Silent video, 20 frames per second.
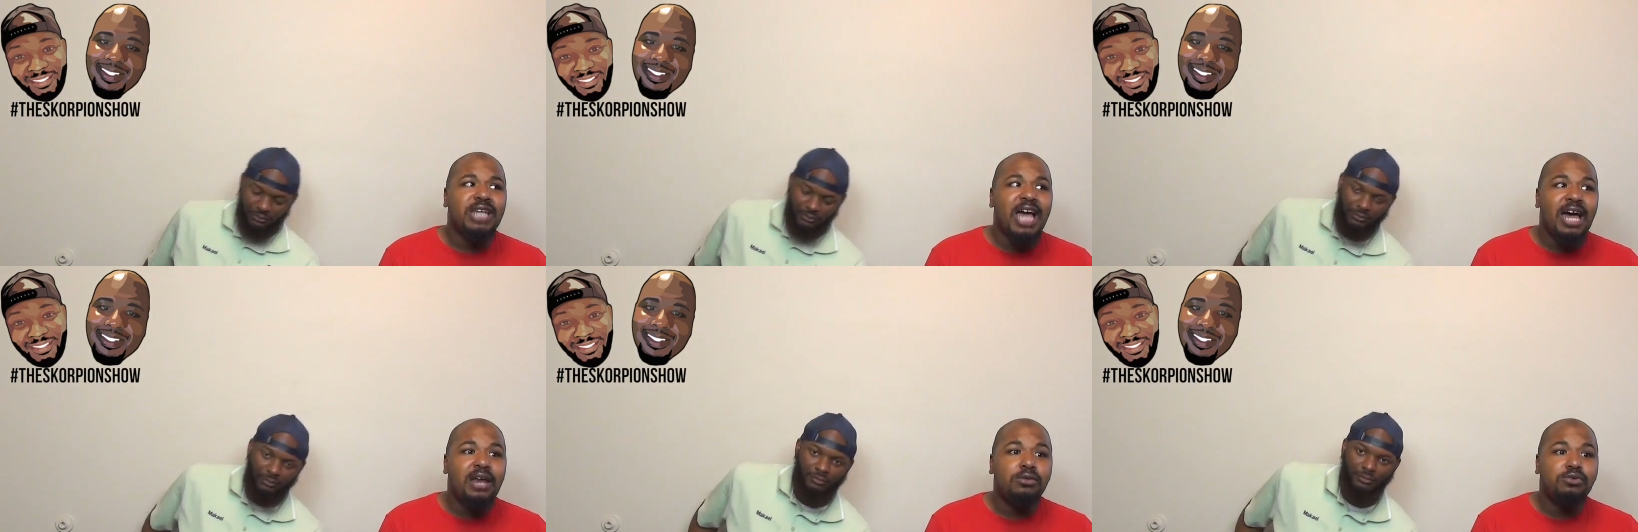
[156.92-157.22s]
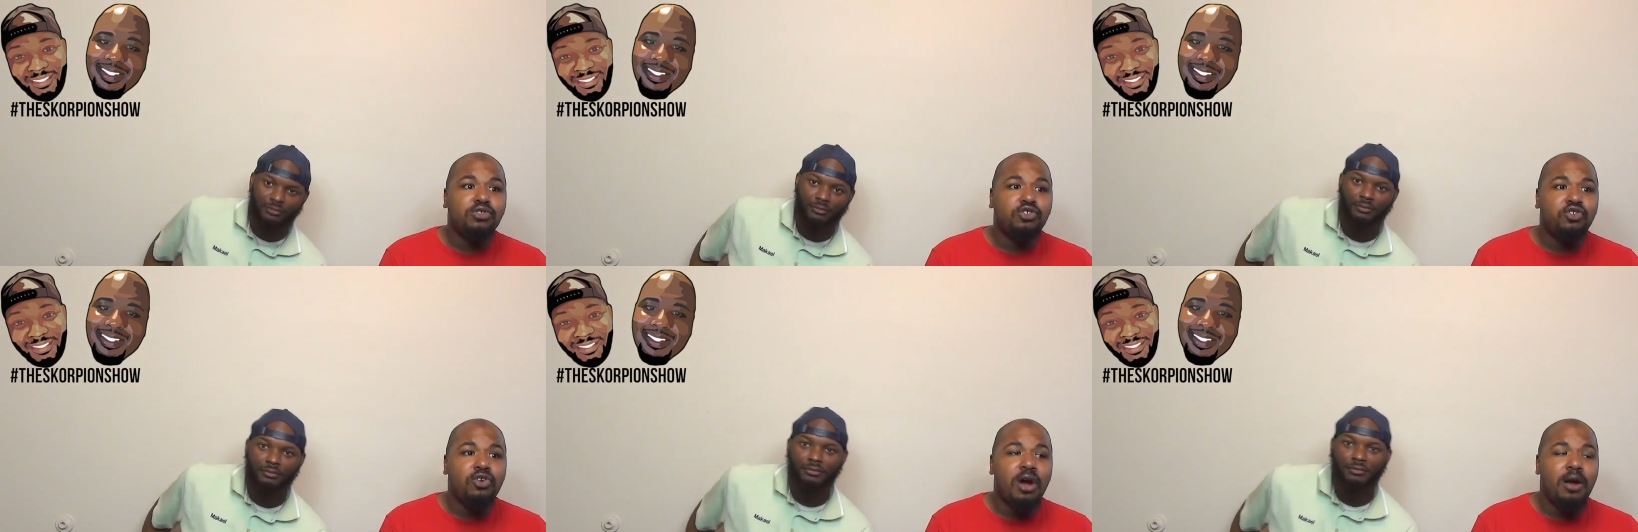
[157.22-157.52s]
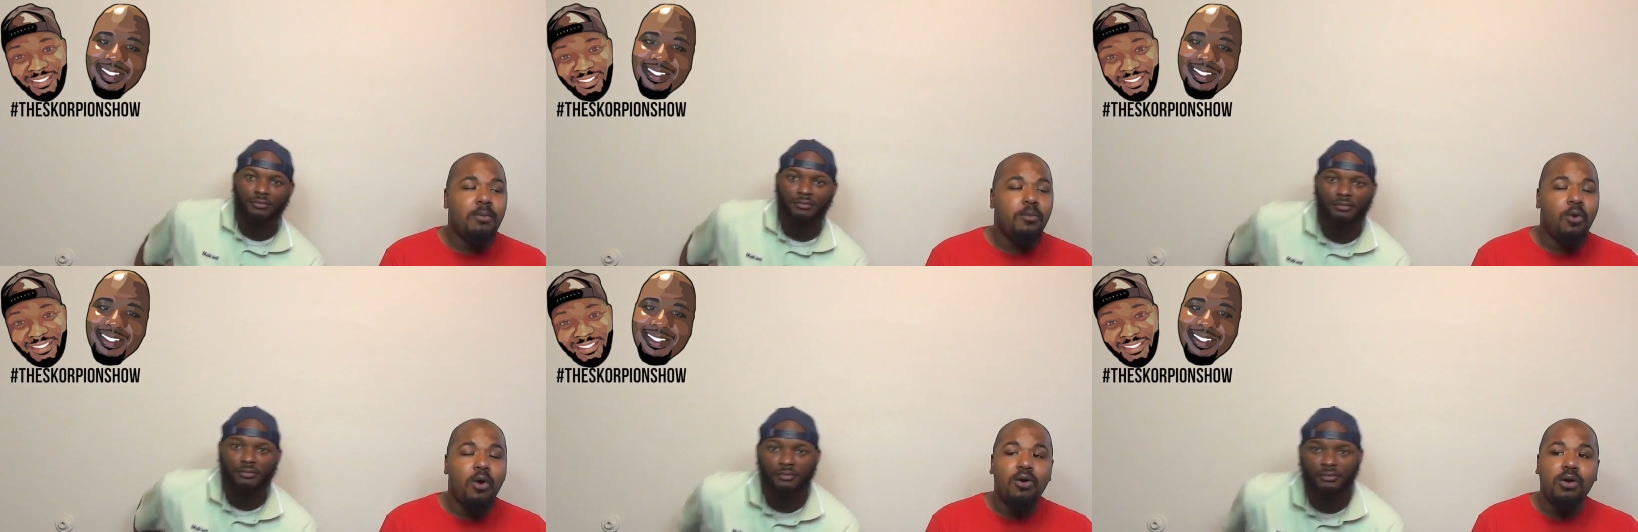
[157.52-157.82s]
Speaker 1: Donald
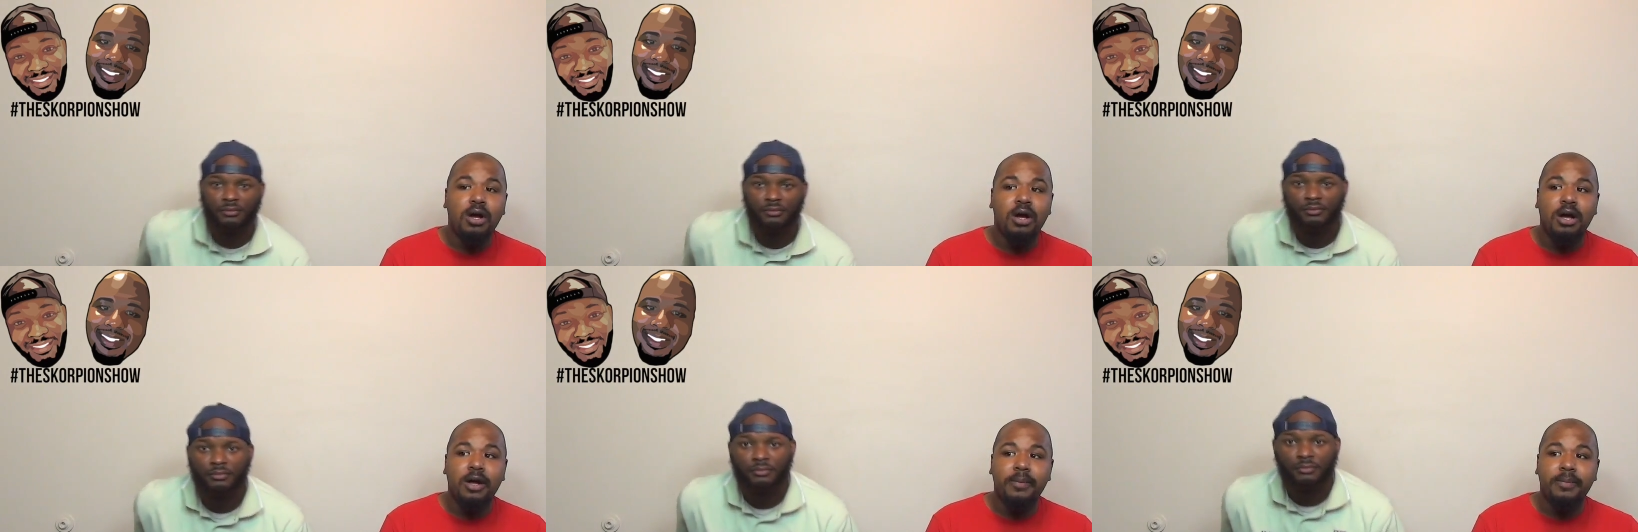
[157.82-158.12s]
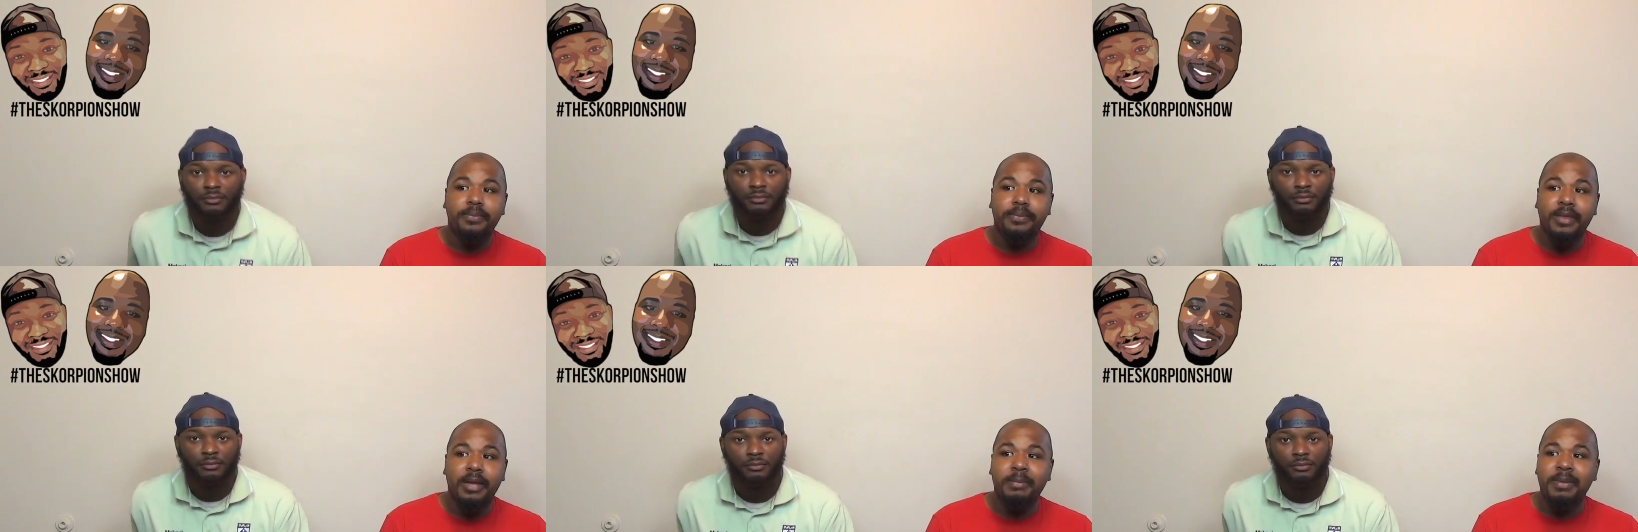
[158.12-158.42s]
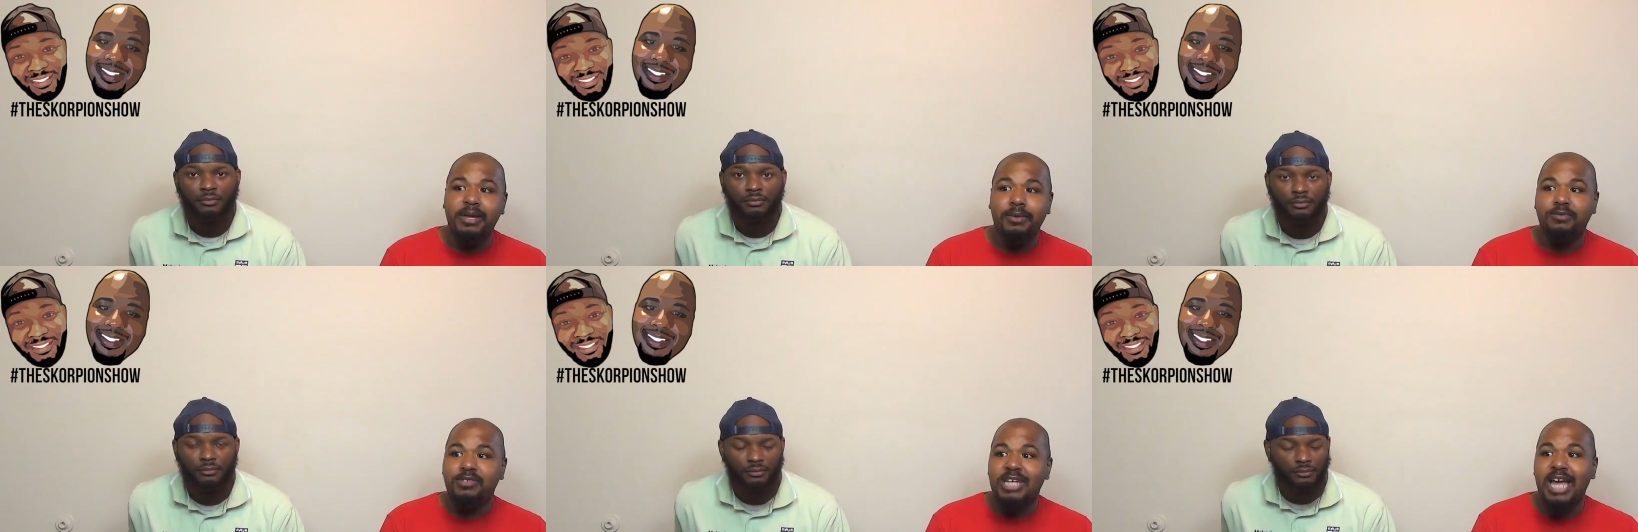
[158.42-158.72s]
Trump woke up. I
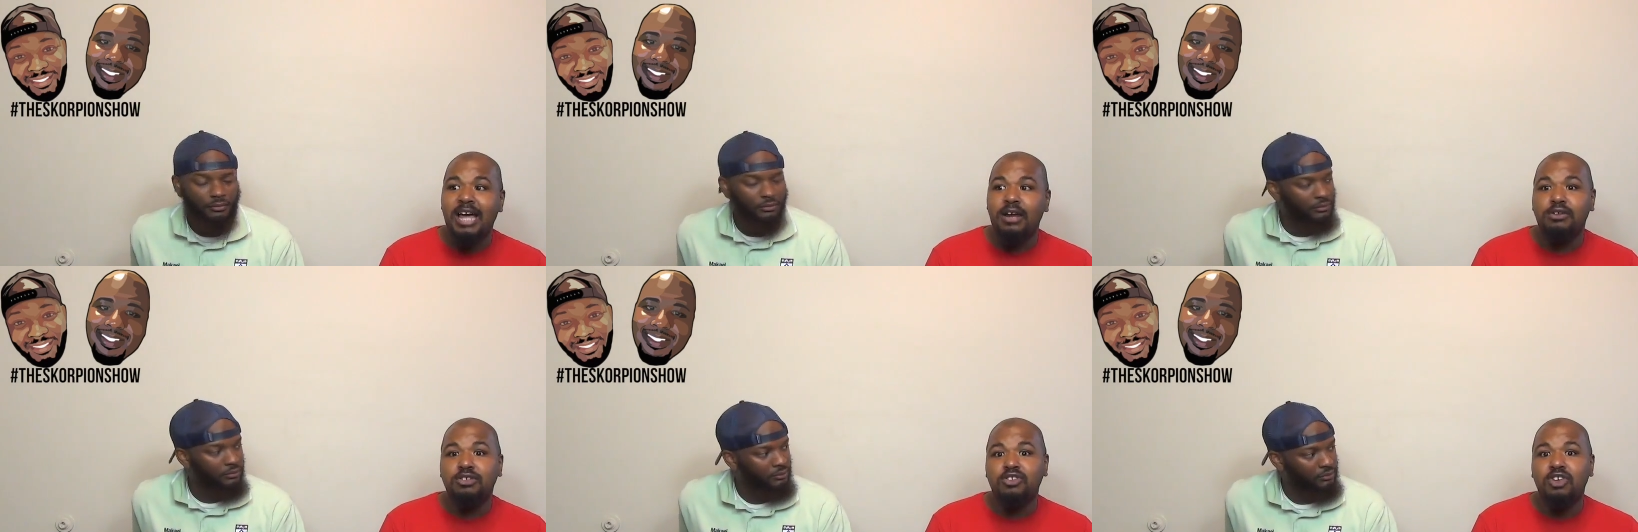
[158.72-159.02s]
mean, Donald